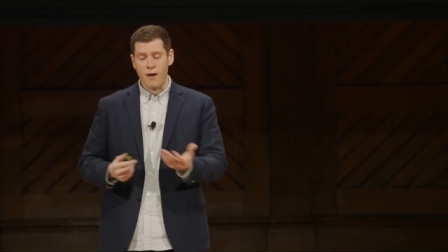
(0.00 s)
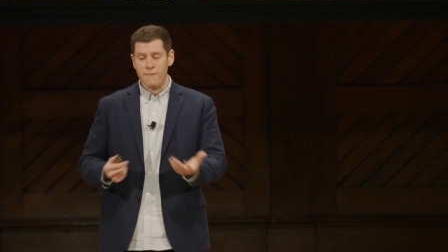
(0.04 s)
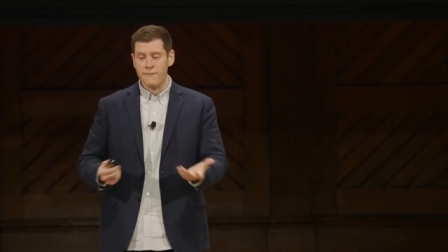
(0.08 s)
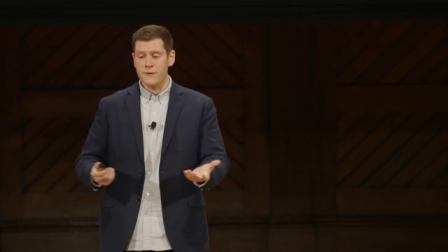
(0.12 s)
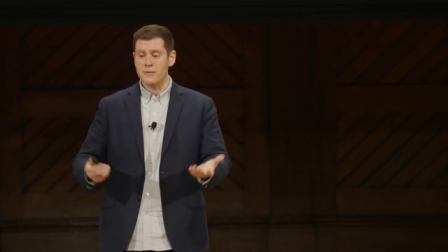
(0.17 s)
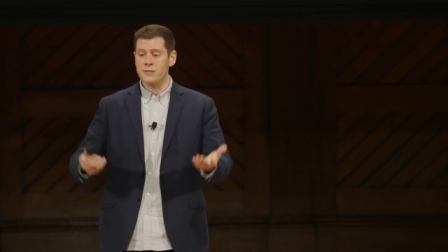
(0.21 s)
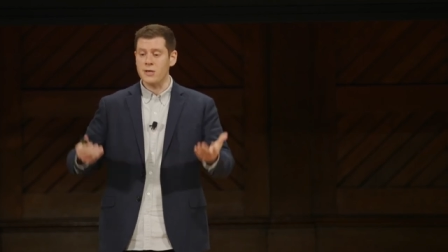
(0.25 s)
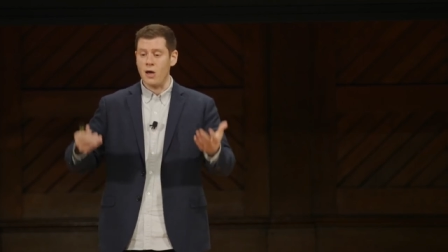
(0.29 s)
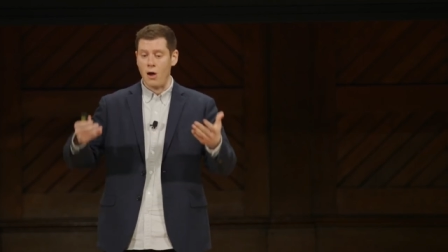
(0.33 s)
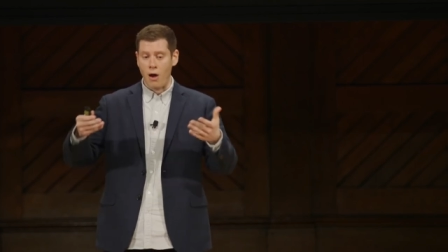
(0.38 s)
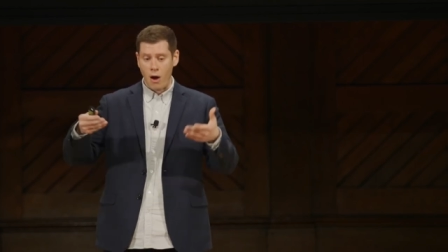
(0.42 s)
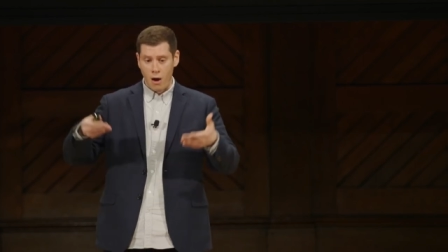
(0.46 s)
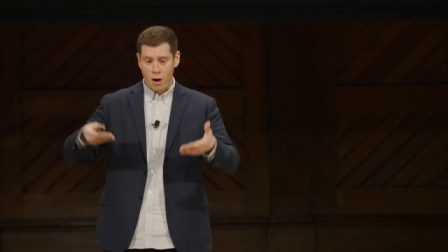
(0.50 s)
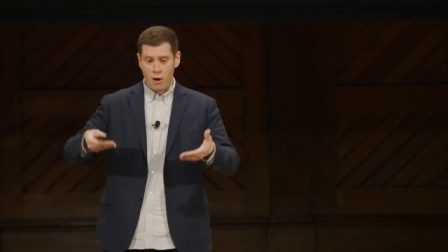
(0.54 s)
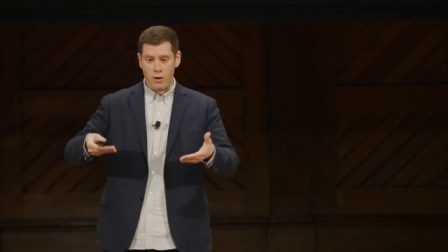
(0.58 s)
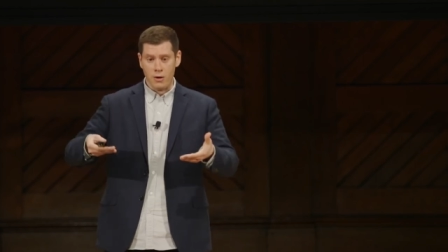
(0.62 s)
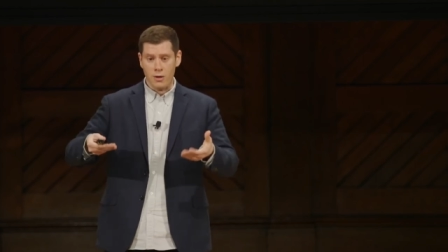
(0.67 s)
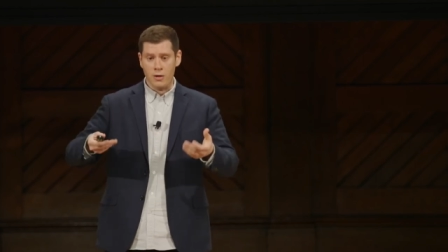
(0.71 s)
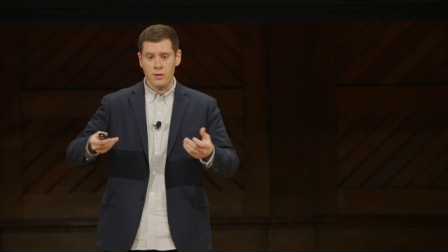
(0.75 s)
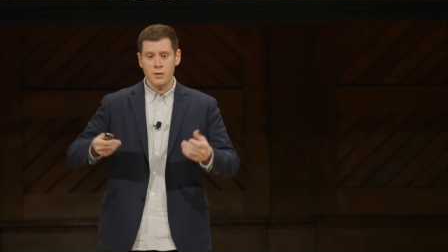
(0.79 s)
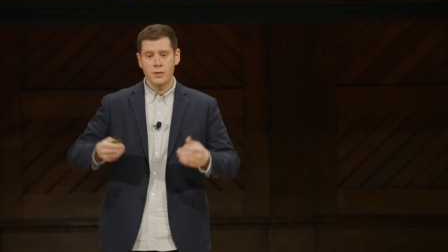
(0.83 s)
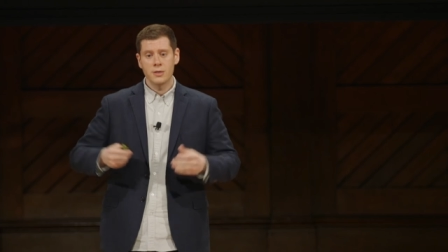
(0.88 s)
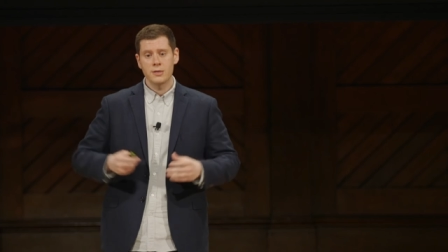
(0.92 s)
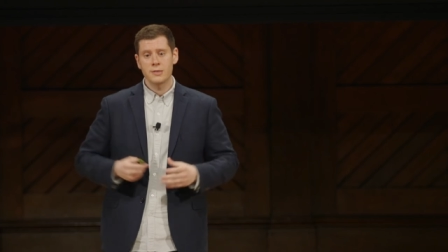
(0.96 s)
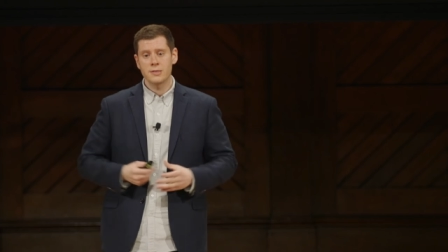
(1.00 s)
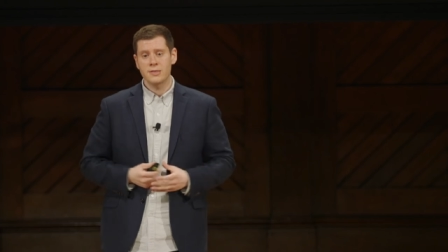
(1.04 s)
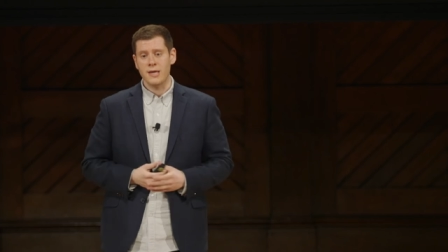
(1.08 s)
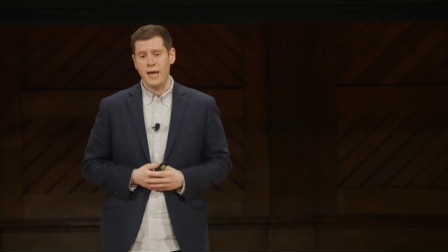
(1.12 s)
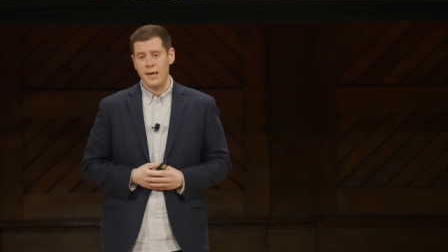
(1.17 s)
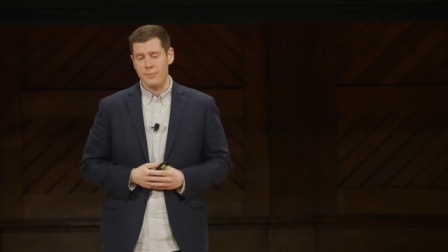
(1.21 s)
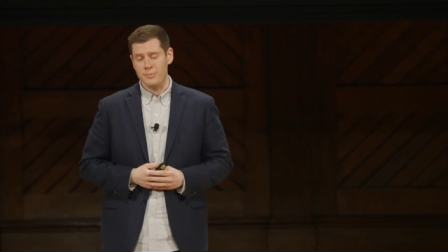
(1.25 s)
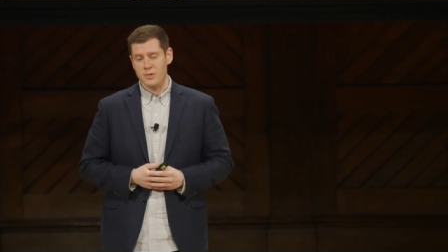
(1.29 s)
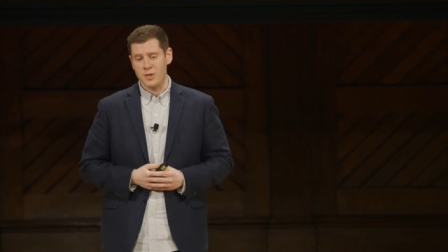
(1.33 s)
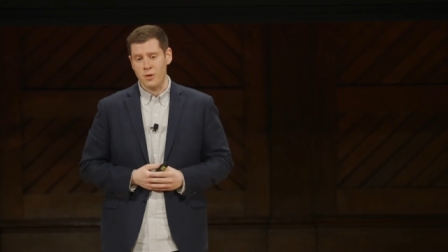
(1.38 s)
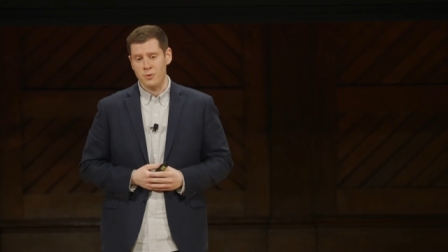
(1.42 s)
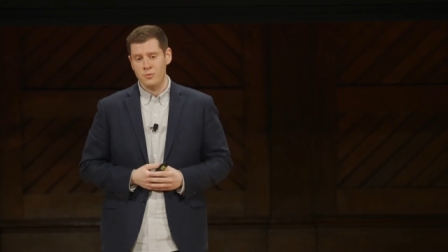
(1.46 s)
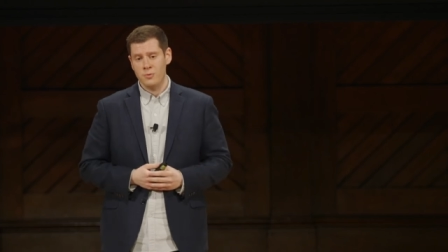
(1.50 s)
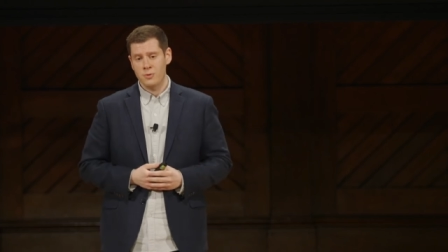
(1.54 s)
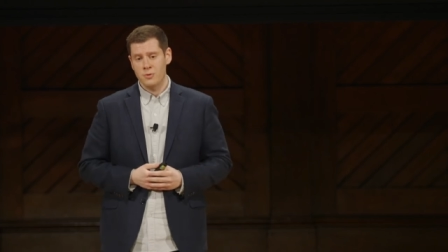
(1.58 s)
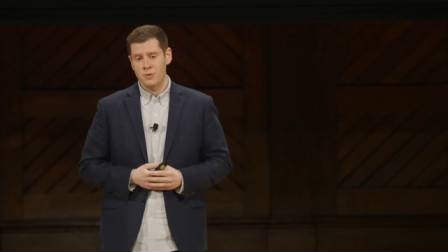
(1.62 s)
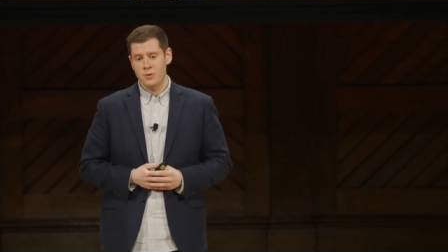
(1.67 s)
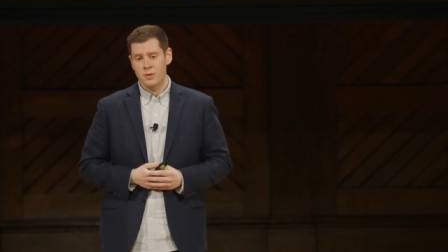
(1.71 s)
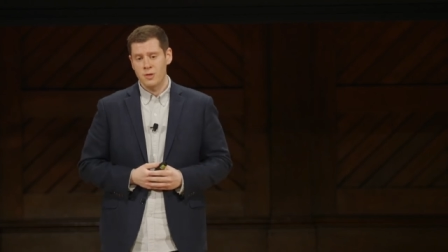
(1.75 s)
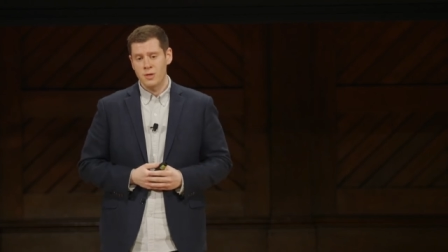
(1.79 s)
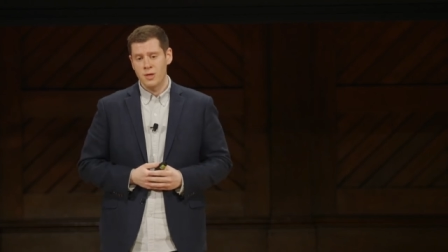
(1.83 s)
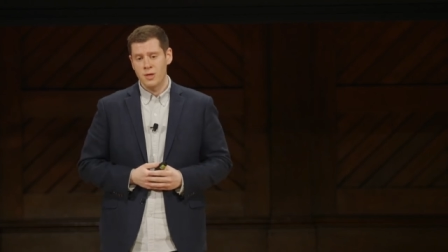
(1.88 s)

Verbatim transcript: often to our time zone,